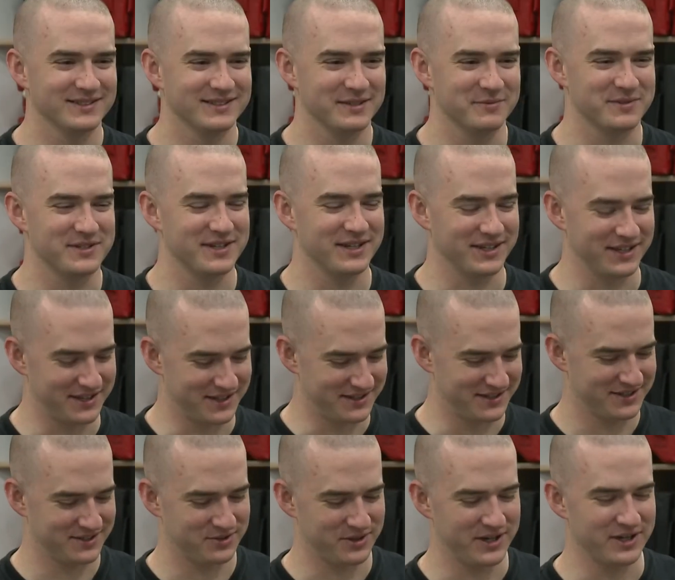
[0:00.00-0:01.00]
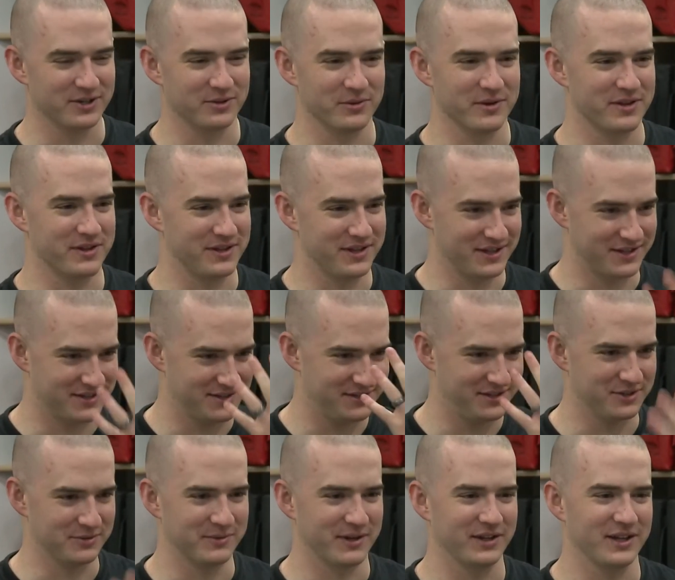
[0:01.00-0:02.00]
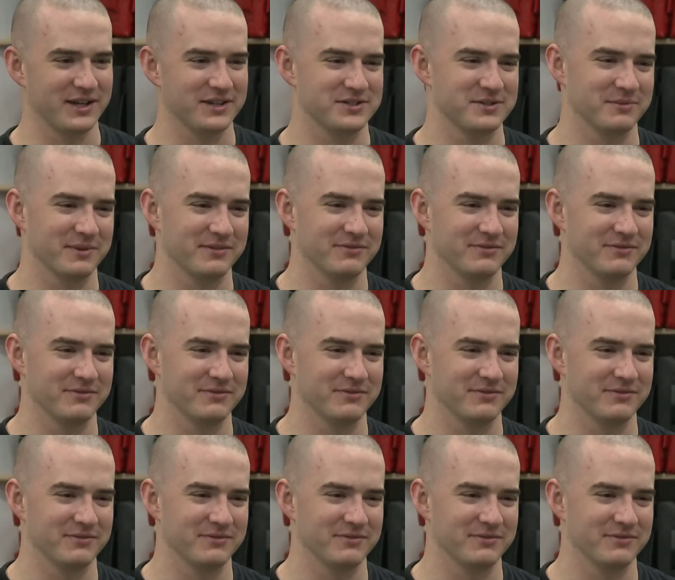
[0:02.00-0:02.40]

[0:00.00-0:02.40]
I'm sitting in a crater with my legs in my